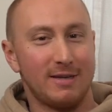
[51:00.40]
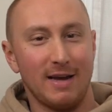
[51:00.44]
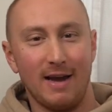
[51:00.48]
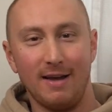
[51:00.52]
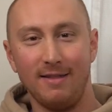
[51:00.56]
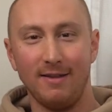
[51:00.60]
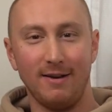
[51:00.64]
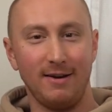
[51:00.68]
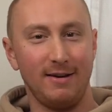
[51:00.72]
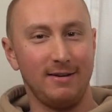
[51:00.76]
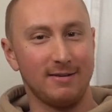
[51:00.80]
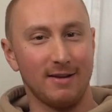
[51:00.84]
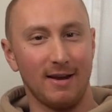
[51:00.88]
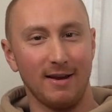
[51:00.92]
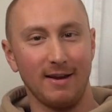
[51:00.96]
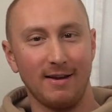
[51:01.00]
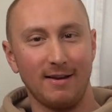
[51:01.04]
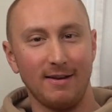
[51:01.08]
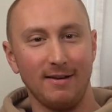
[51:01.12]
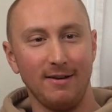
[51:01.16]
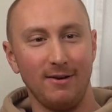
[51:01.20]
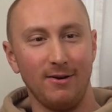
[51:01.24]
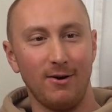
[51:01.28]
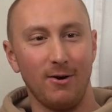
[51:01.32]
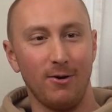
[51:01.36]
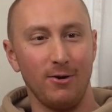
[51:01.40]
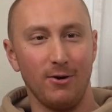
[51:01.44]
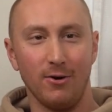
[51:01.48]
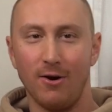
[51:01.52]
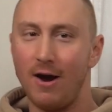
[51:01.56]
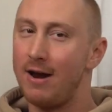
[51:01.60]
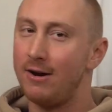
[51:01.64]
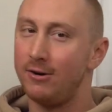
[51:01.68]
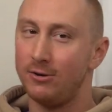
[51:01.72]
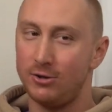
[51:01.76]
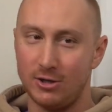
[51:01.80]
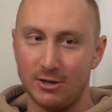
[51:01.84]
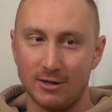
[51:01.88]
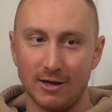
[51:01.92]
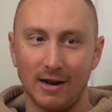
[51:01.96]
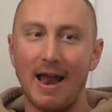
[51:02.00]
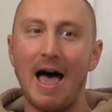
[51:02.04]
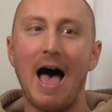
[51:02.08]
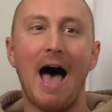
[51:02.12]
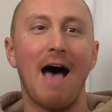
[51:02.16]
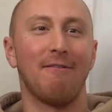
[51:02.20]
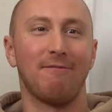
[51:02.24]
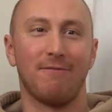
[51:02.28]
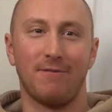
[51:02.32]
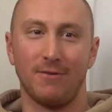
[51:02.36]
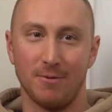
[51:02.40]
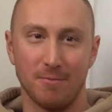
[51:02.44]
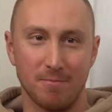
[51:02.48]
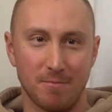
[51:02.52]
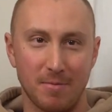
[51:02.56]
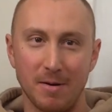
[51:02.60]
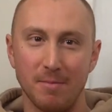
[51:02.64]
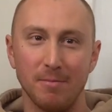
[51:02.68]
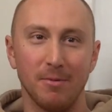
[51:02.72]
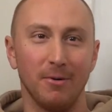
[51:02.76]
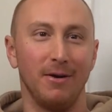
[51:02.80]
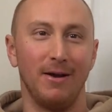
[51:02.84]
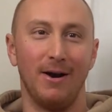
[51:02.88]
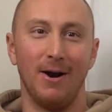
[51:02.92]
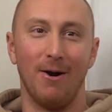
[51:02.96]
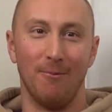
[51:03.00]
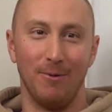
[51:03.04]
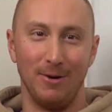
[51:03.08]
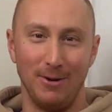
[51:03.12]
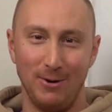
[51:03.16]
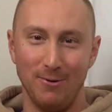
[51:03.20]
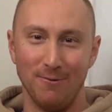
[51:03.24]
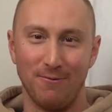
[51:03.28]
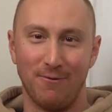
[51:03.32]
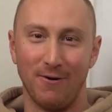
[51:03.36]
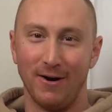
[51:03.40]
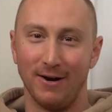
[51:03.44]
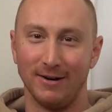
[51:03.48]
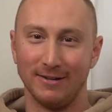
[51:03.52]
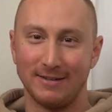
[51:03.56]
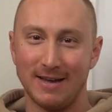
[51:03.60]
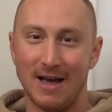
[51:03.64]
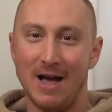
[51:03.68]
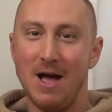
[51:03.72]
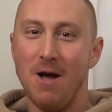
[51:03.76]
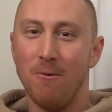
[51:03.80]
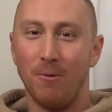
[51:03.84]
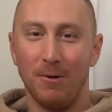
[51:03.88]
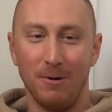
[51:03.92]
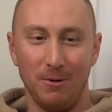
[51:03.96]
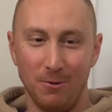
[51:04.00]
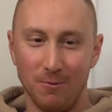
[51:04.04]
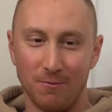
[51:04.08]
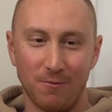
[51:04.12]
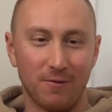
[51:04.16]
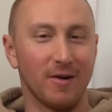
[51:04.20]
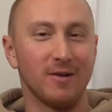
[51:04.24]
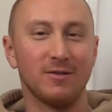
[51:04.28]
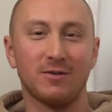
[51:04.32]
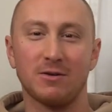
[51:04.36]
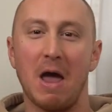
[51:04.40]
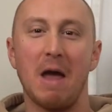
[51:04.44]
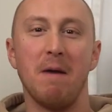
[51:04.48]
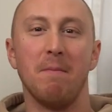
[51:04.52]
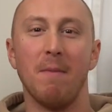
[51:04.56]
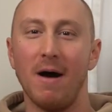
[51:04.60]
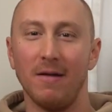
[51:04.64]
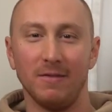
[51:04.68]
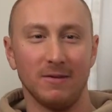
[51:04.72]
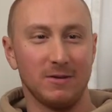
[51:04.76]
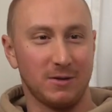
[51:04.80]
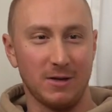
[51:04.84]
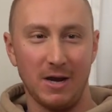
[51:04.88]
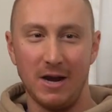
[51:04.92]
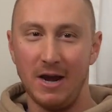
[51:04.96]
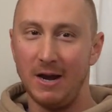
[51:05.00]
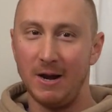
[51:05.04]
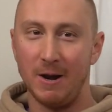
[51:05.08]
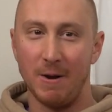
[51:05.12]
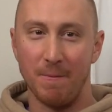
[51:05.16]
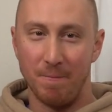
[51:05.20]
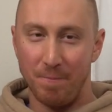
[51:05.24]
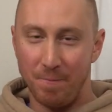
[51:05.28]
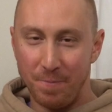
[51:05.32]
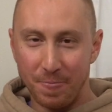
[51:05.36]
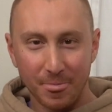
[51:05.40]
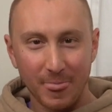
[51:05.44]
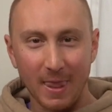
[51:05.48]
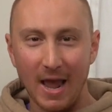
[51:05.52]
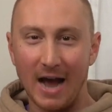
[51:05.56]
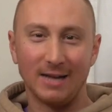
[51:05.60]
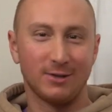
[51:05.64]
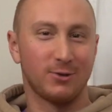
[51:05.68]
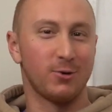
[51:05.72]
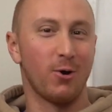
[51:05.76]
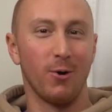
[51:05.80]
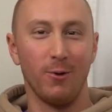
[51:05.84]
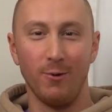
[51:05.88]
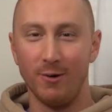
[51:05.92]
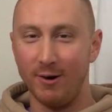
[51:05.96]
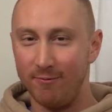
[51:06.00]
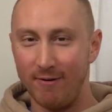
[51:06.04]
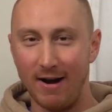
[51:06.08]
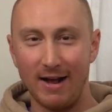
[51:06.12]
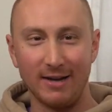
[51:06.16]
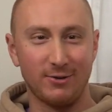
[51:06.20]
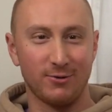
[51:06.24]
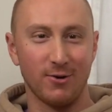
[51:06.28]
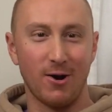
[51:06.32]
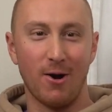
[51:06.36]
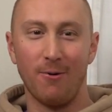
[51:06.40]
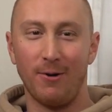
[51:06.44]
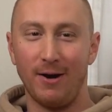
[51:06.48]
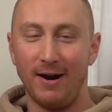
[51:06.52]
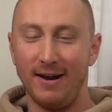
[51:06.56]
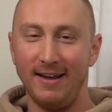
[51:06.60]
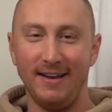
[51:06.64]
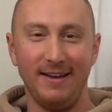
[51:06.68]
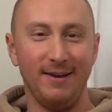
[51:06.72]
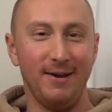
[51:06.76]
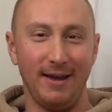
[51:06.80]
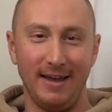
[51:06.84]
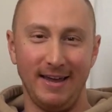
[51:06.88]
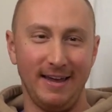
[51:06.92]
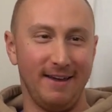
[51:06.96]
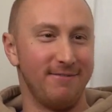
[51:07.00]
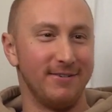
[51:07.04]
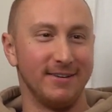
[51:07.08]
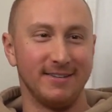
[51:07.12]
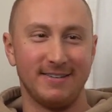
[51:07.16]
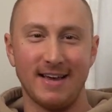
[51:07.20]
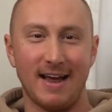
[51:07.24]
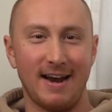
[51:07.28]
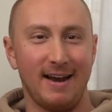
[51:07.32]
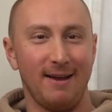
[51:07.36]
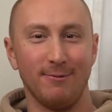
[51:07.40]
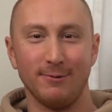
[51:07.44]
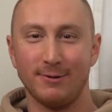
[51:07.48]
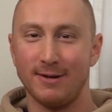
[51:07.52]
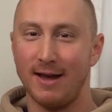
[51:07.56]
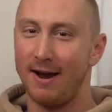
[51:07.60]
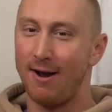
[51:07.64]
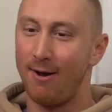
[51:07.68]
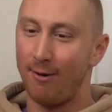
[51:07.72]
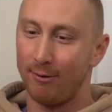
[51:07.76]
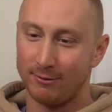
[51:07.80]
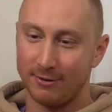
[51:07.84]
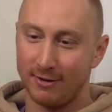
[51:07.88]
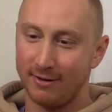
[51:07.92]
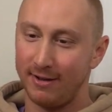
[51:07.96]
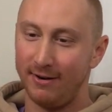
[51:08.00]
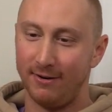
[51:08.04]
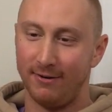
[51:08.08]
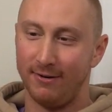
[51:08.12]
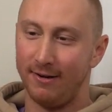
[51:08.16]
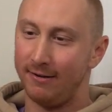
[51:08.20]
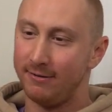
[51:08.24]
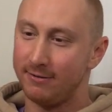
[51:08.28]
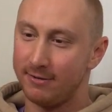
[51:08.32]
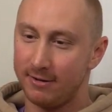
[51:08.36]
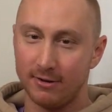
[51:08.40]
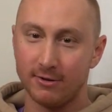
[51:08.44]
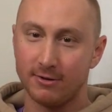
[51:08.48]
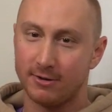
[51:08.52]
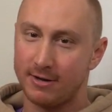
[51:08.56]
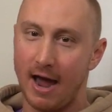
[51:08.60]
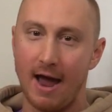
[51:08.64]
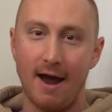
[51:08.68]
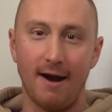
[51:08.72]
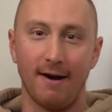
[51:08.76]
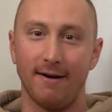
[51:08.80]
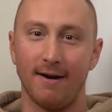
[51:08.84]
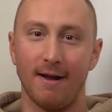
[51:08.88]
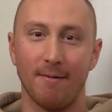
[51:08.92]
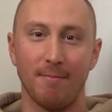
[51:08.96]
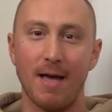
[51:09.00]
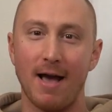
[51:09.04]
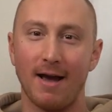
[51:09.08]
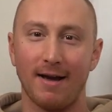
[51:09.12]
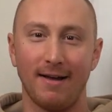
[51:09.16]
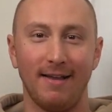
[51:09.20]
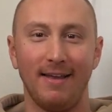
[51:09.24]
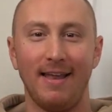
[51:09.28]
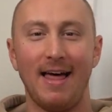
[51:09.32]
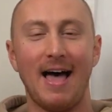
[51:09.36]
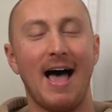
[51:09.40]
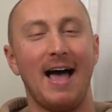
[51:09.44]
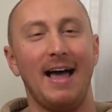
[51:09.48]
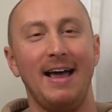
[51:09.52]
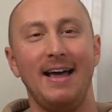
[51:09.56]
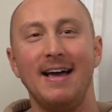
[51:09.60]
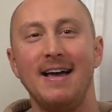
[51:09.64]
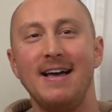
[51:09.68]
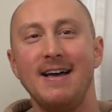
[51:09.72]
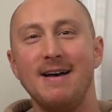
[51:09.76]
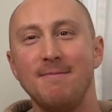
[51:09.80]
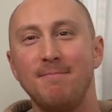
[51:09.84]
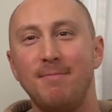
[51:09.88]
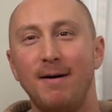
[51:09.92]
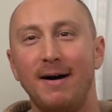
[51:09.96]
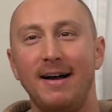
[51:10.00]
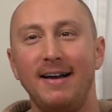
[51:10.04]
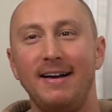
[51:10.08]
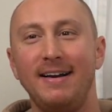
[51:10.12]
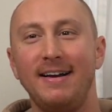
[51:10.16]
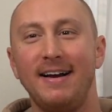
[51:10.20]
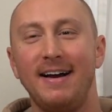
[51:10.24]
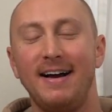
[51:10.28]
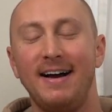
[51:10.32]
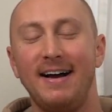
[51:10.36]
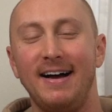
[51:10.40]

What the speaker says: saying that he's like, your energy's a lot for people. When you first came on the scene, and I saw you at Retro, and he even said, he was like, I was a little scared. I'm not going to lie. But,